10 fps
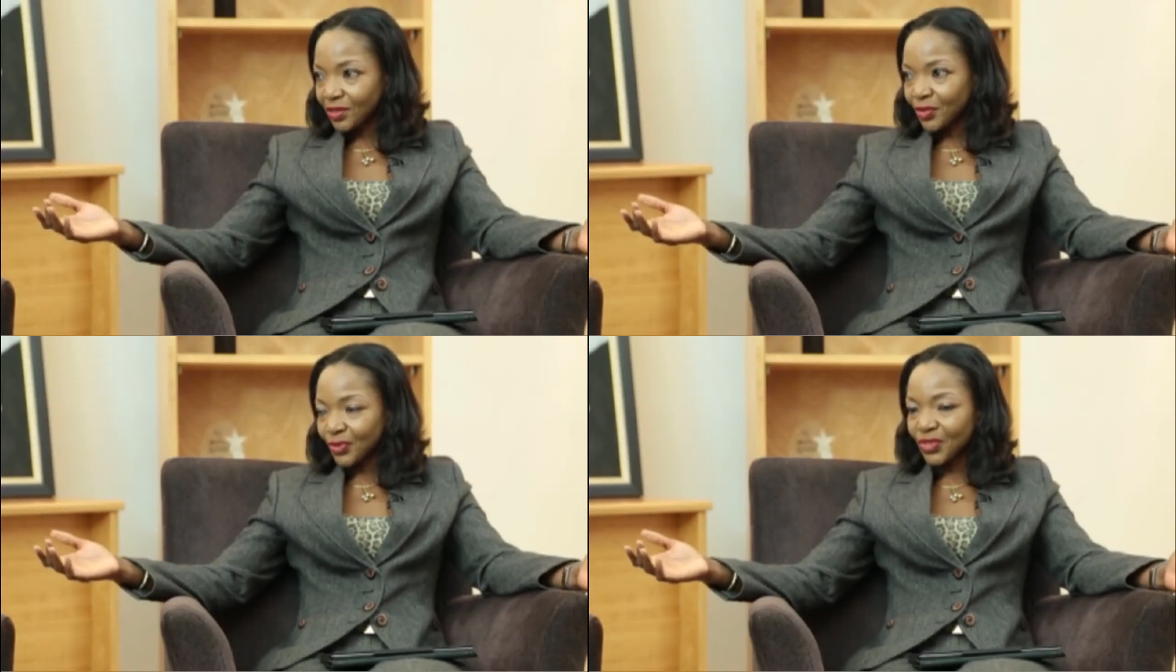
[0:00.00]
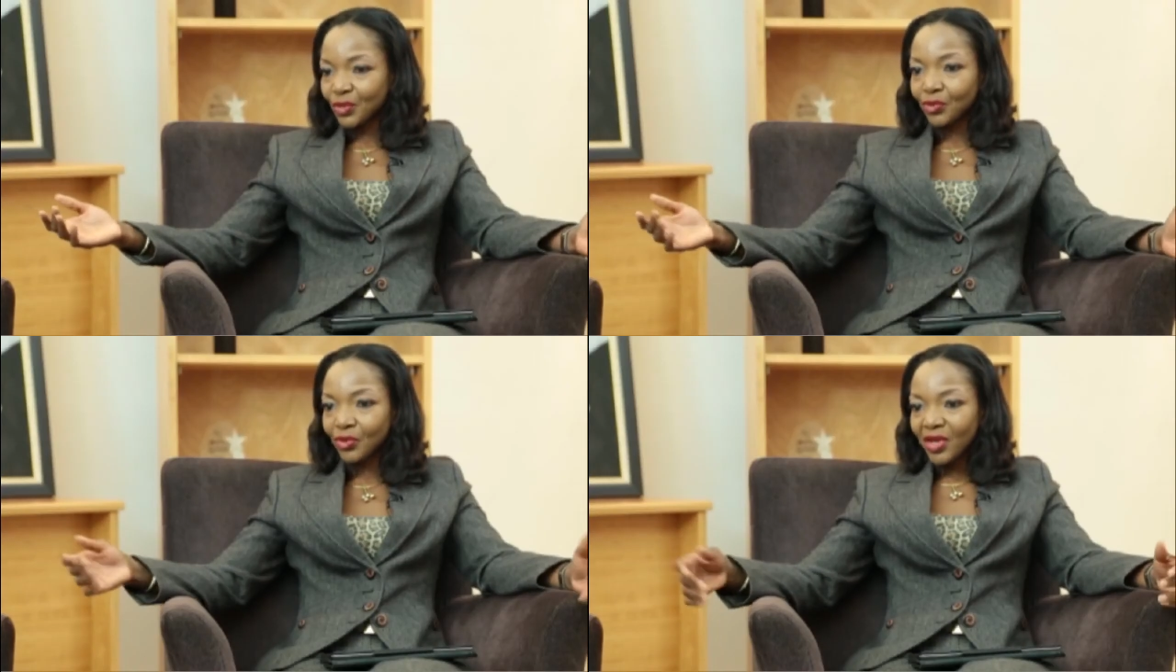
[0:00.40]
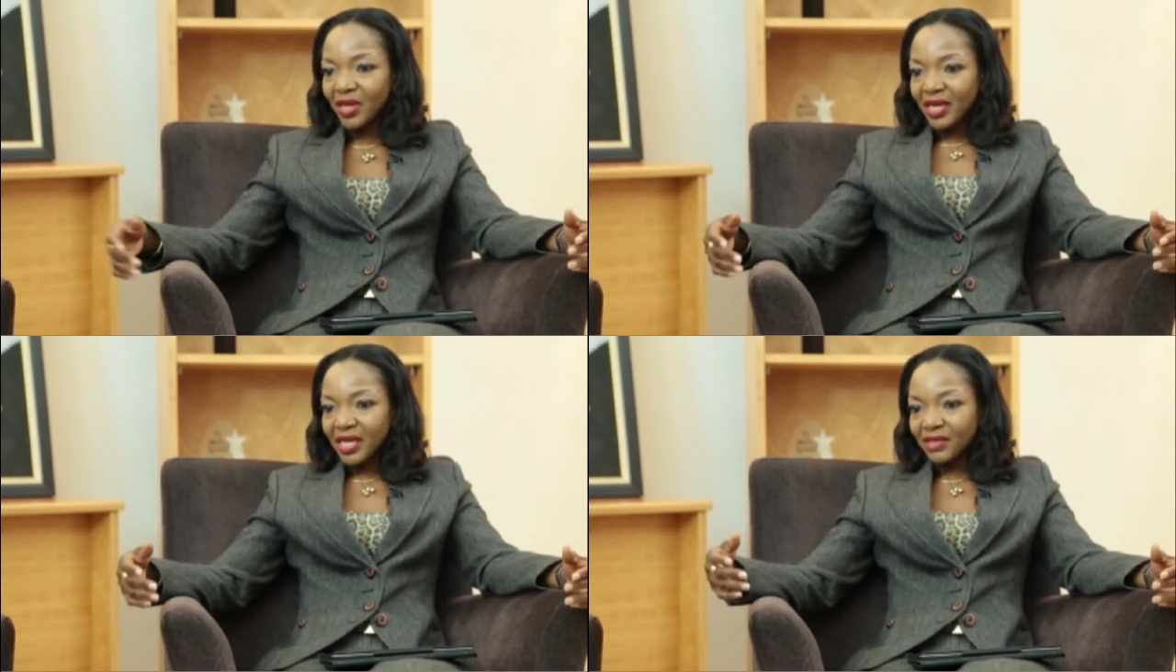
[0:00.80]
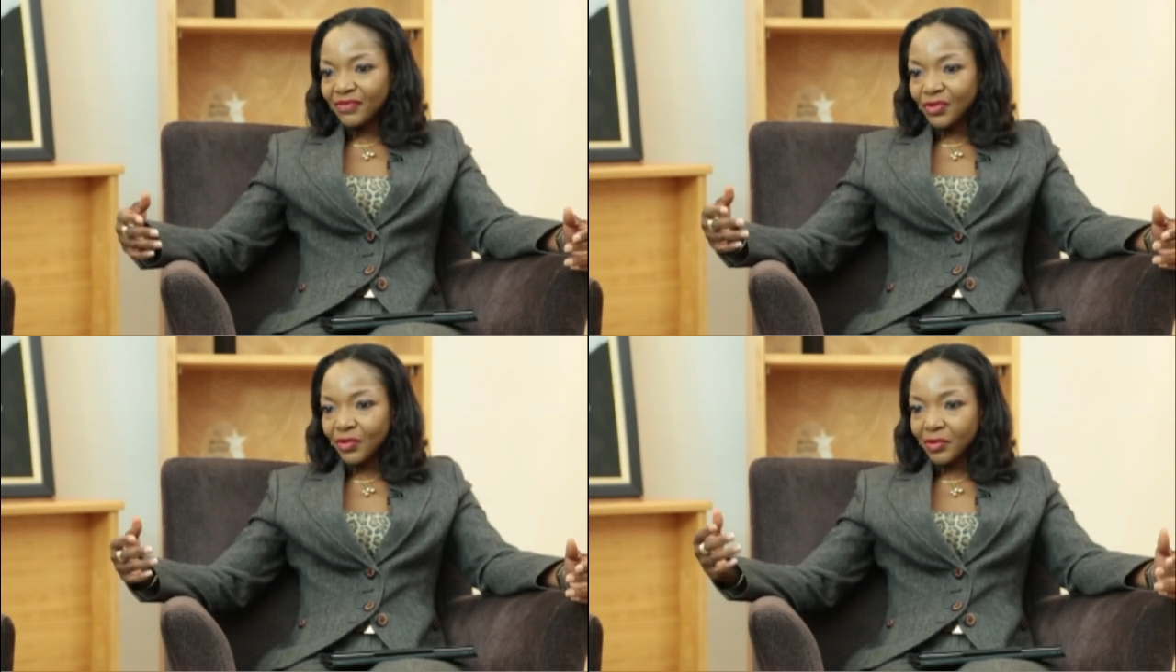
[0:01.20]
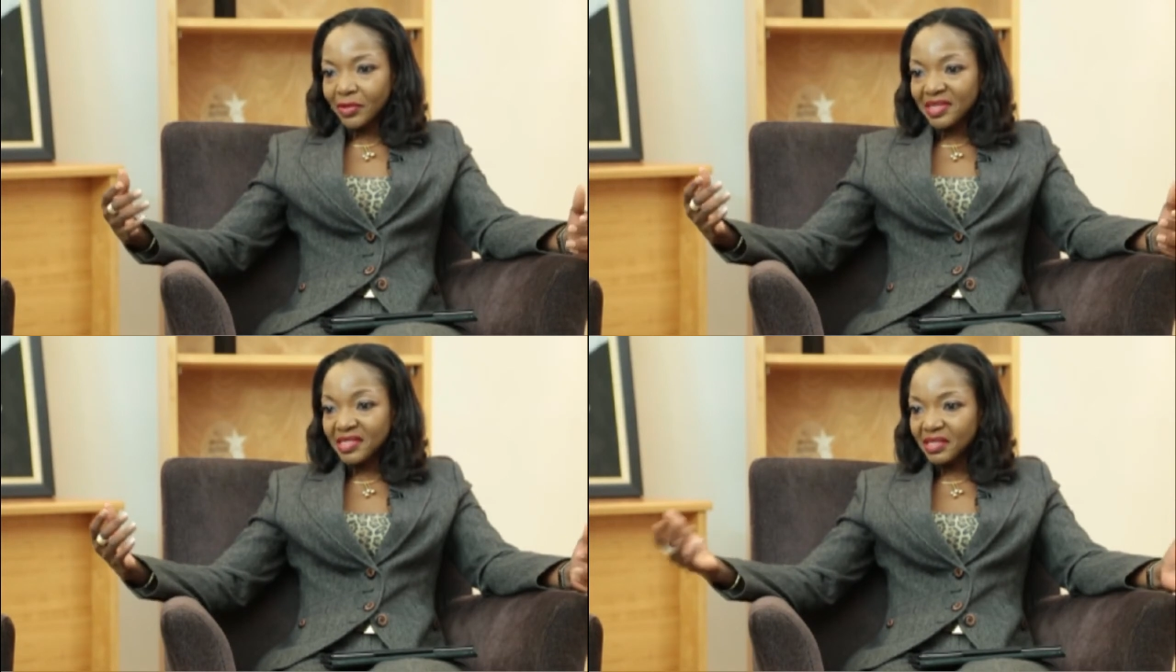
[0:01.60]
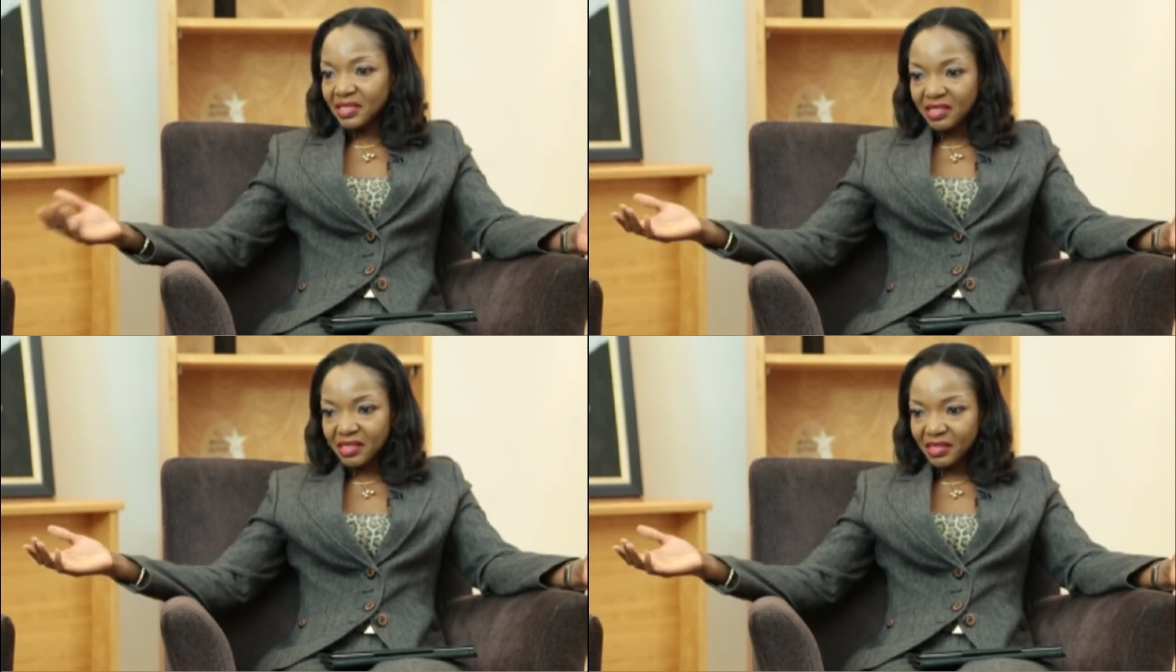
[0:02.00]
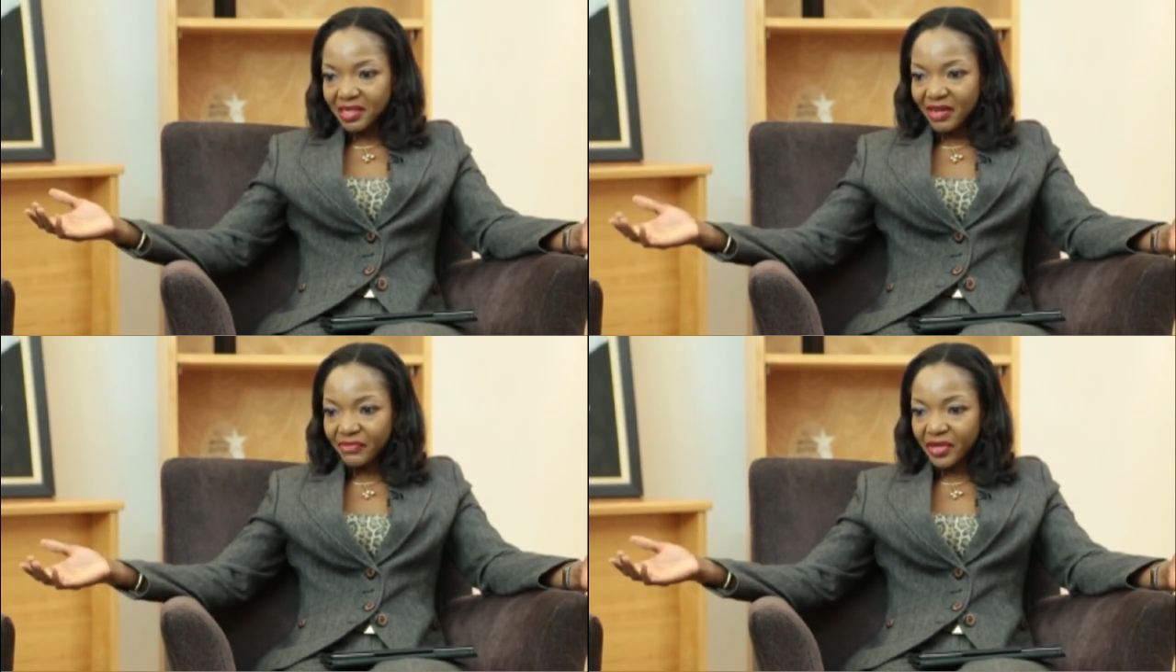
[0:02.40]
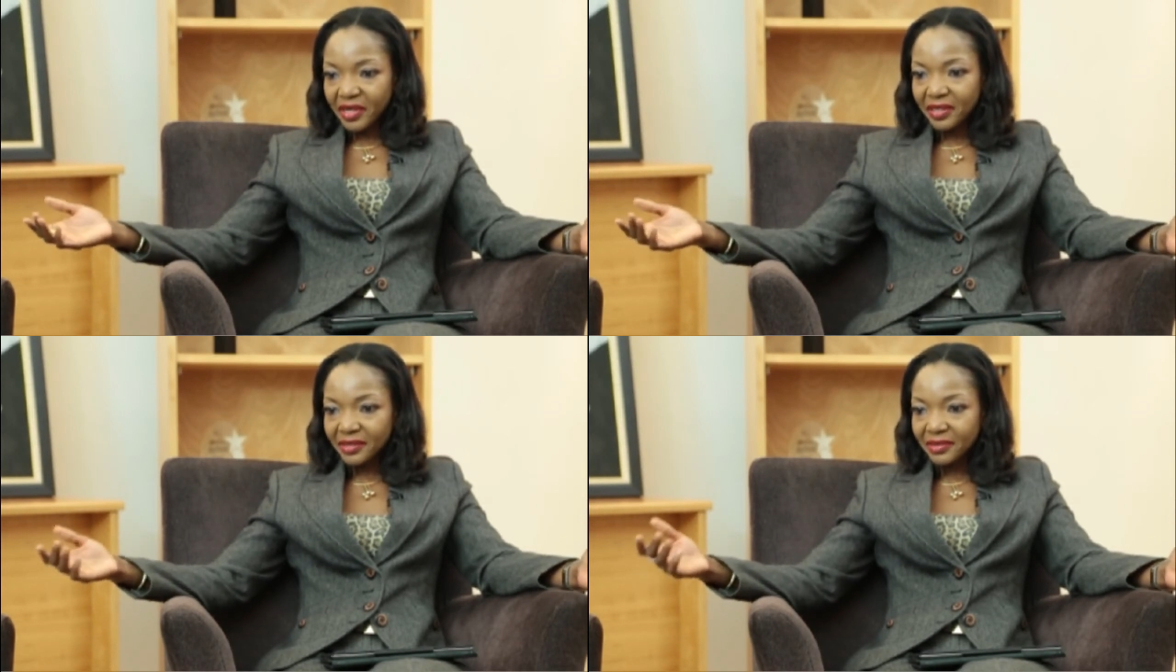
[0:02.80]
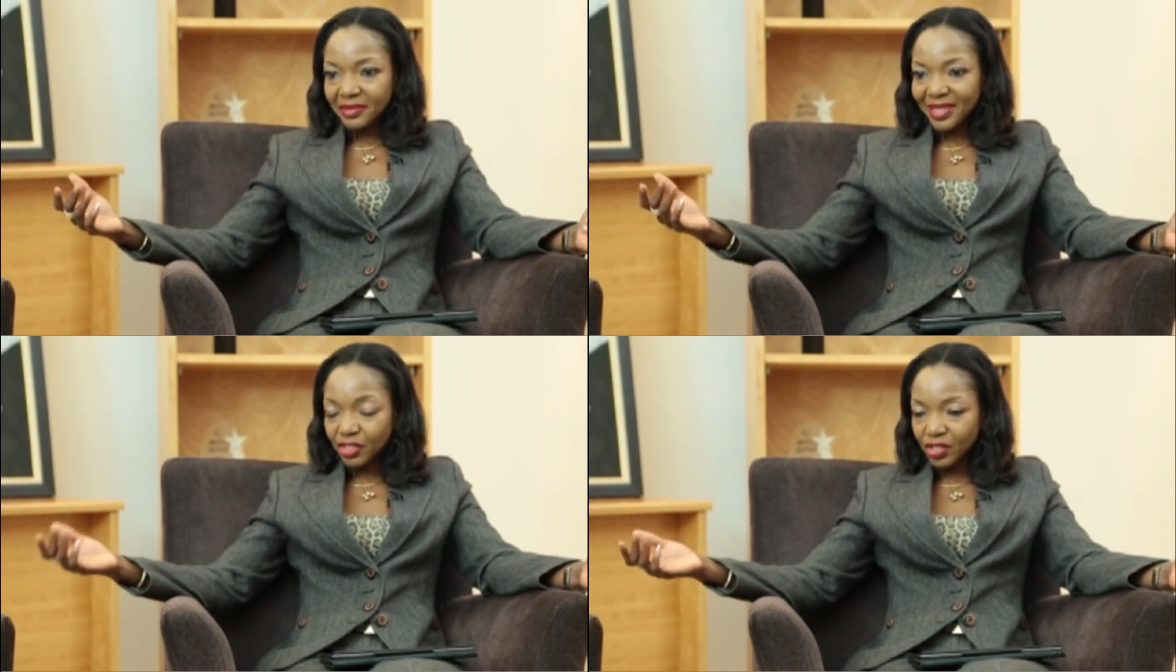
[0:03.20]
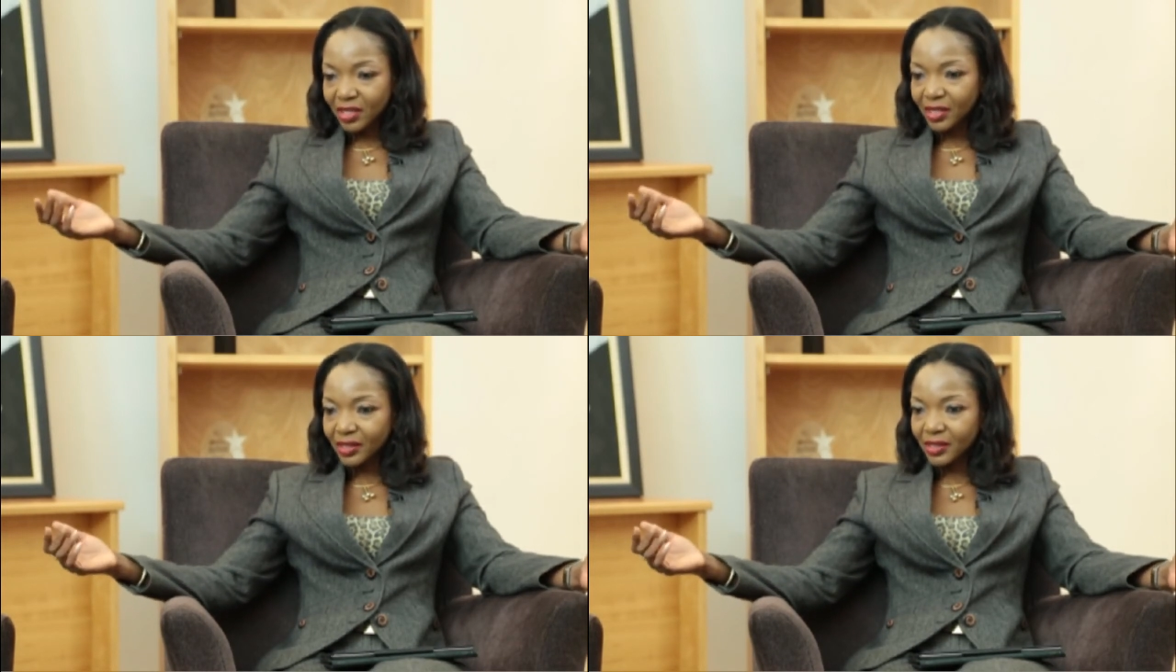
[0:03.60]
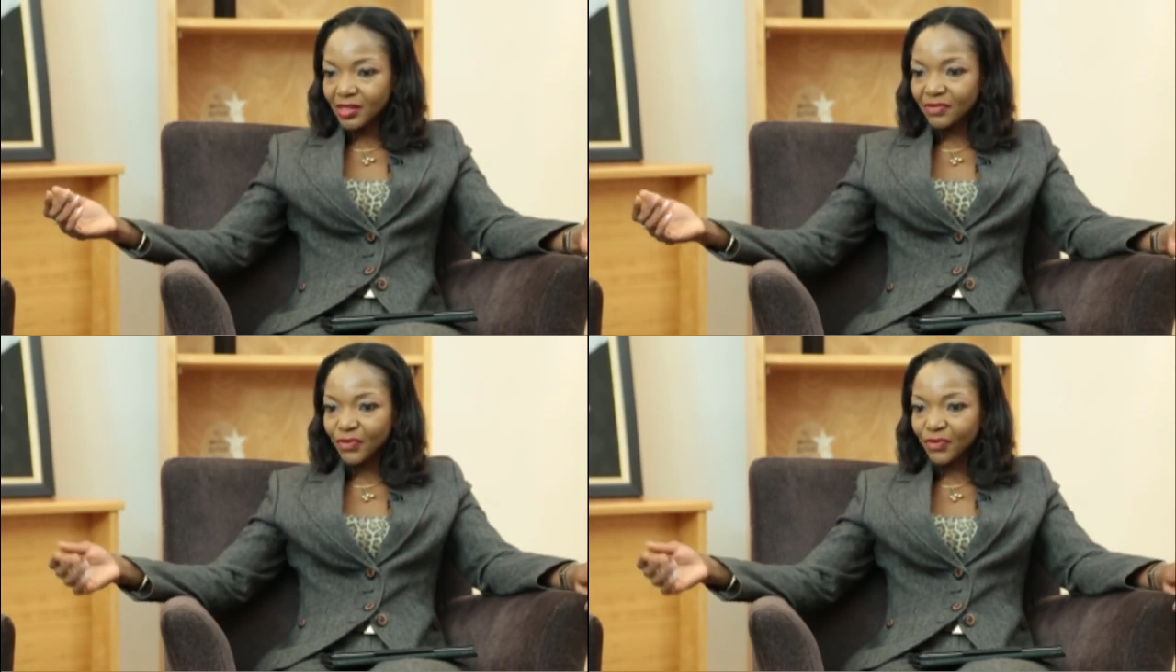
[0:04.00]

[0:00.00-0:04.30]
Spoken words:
You know, so if you're a citizen, an African national,